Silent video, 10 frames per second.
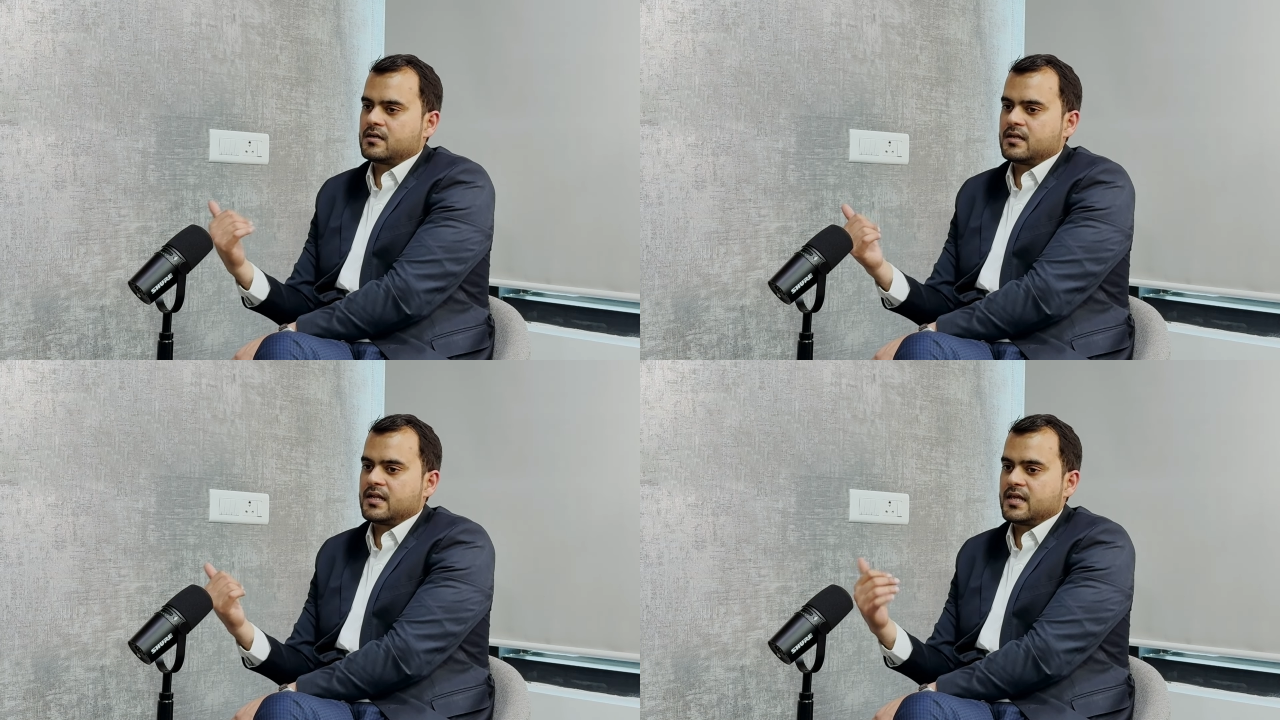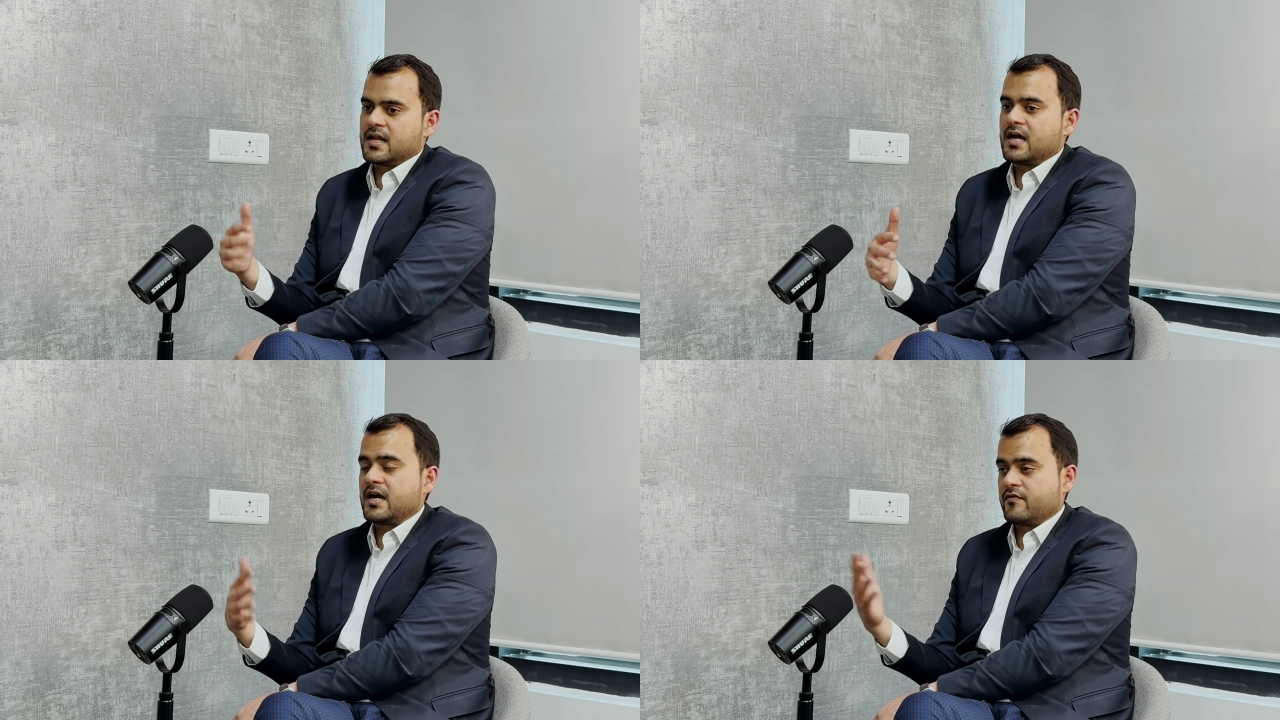and then
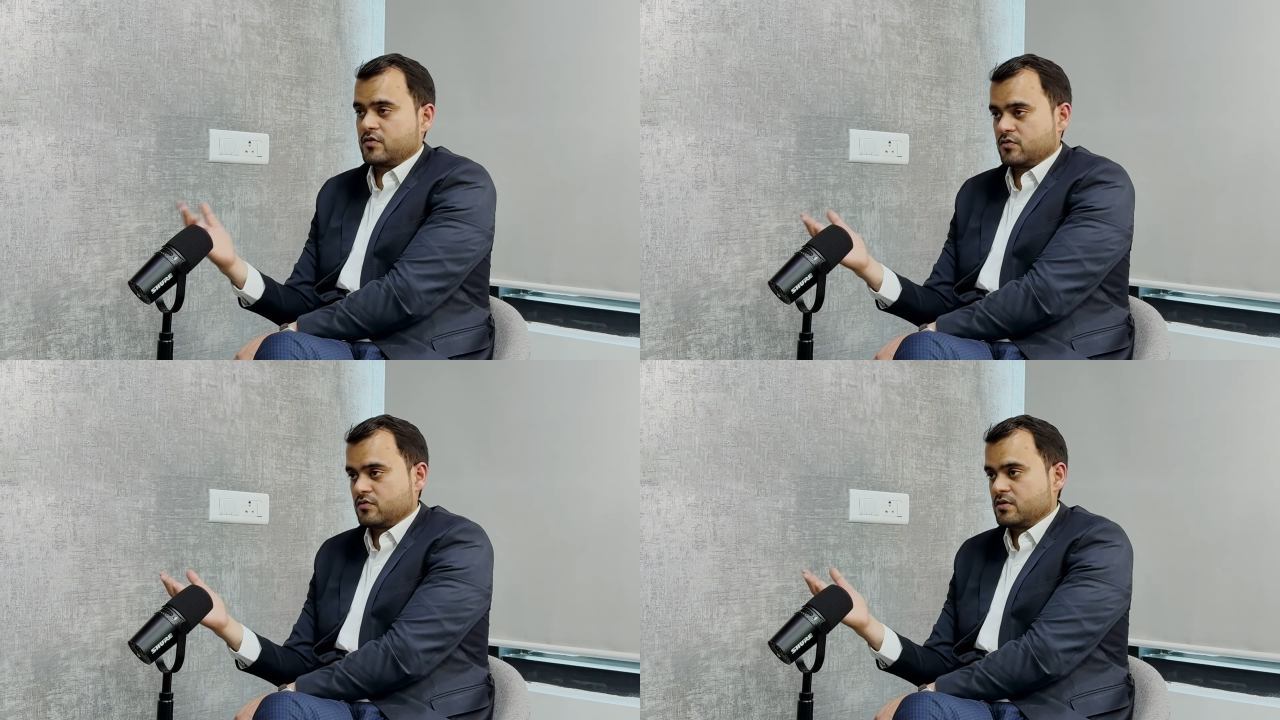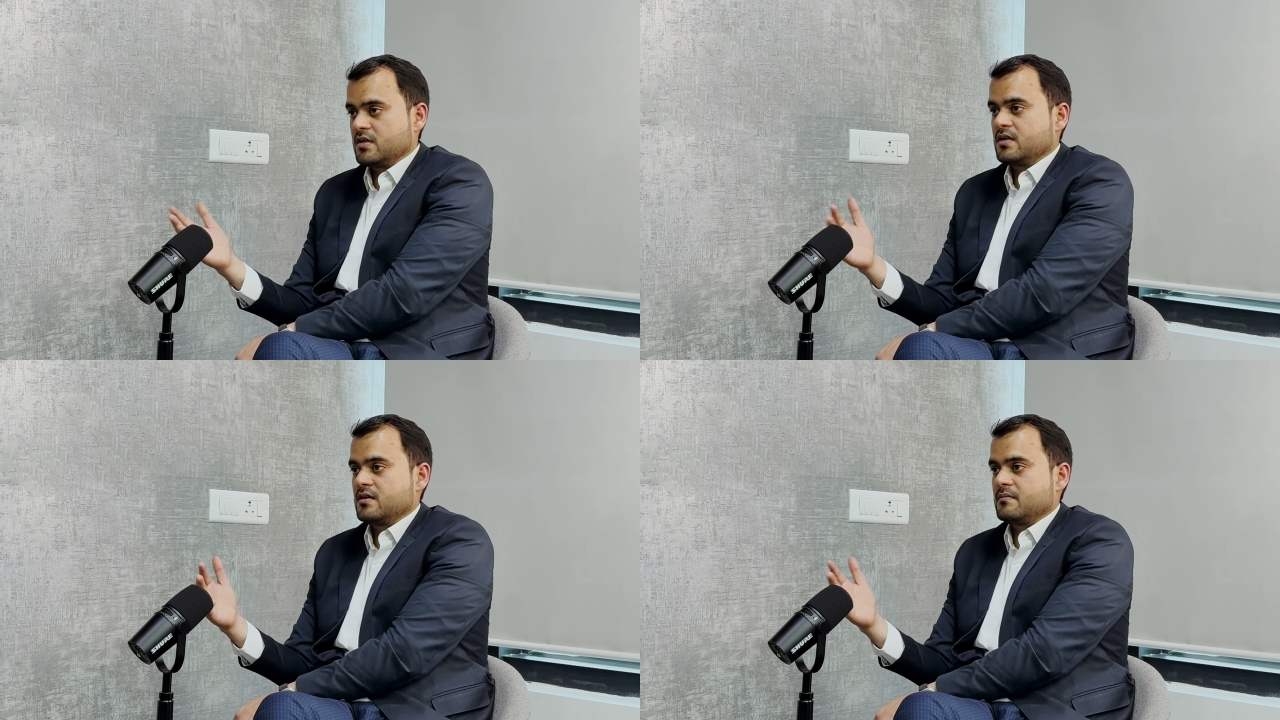I have to
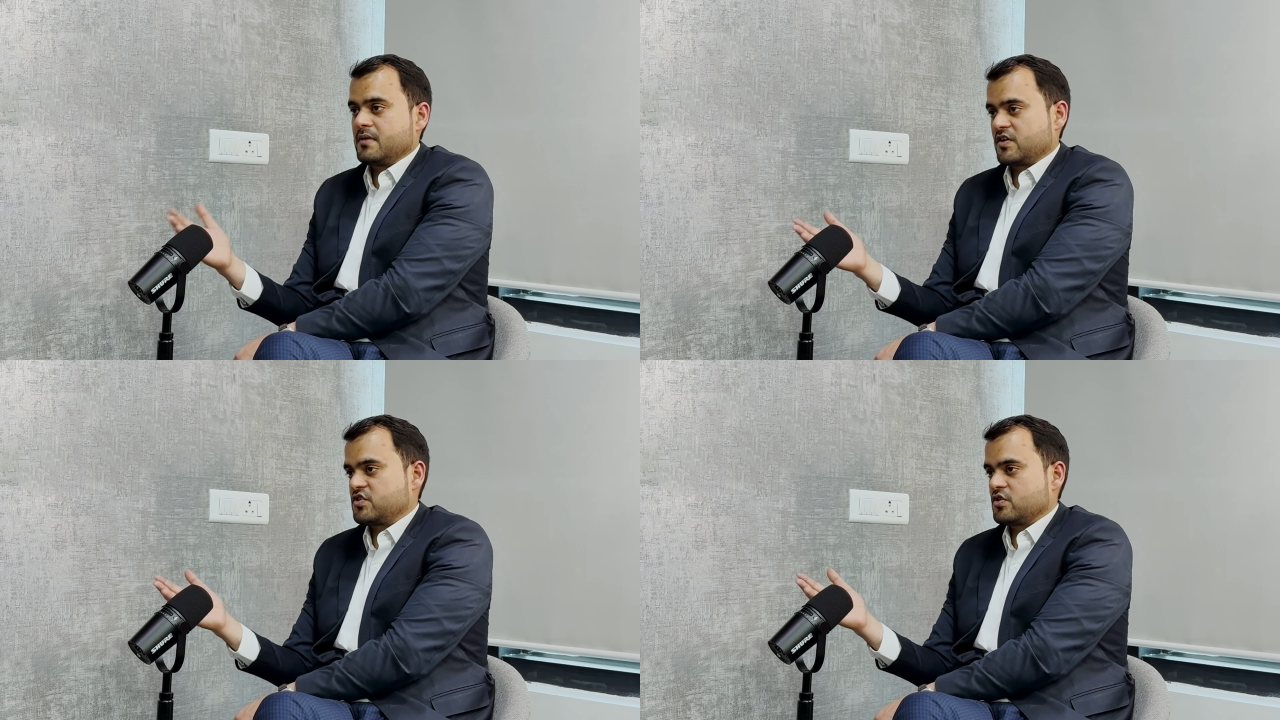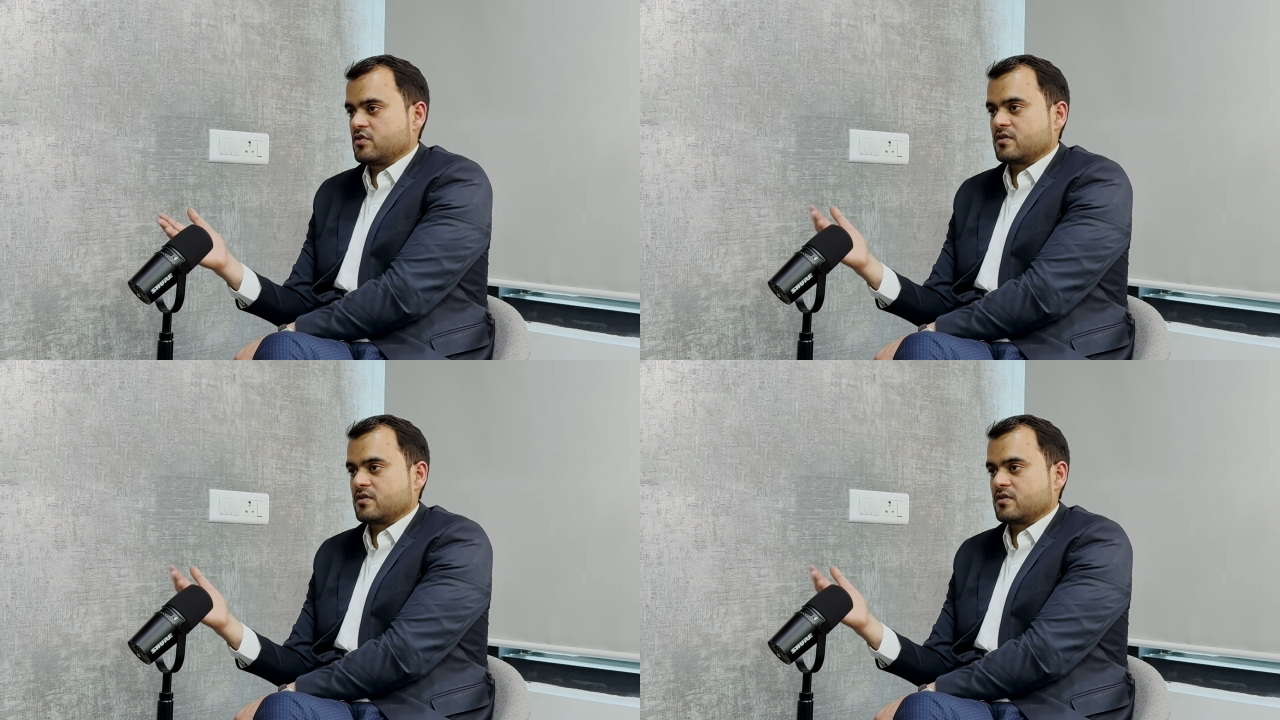make sure